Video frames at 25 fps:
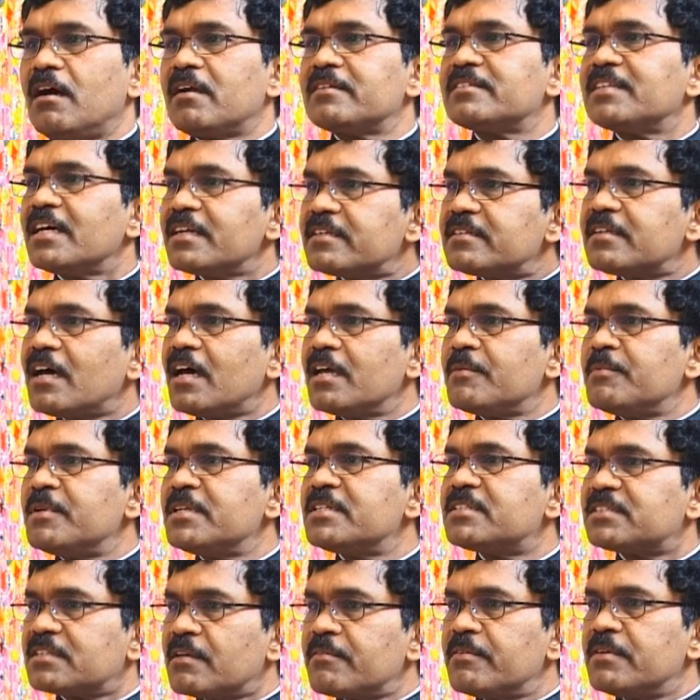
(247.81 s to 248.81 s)
At that time
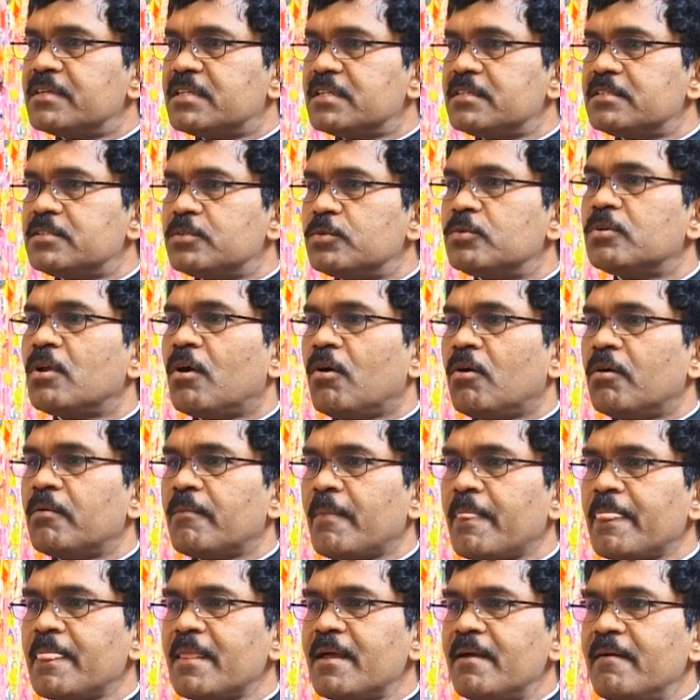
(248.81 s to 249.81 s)
in 70s, you know,
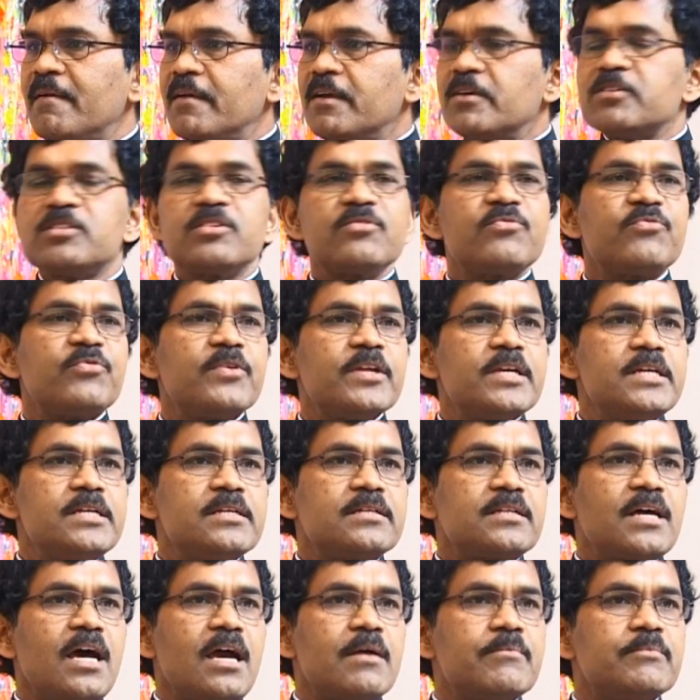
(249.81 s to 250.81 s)
it's a free
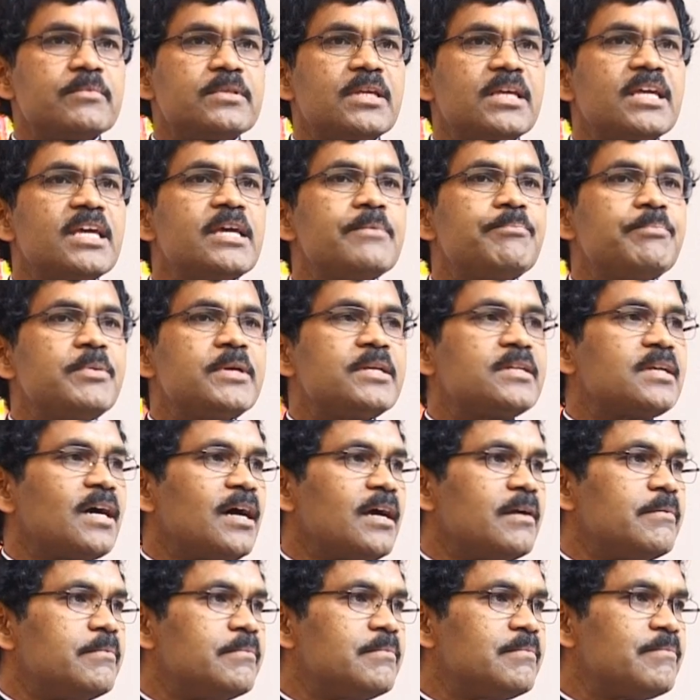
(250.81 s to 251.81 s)
time, the hippie
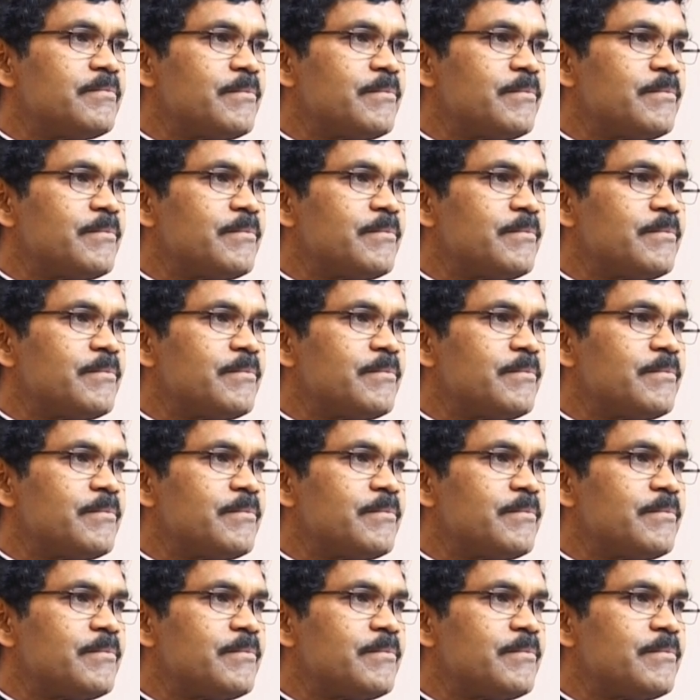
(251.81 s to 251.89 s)
time.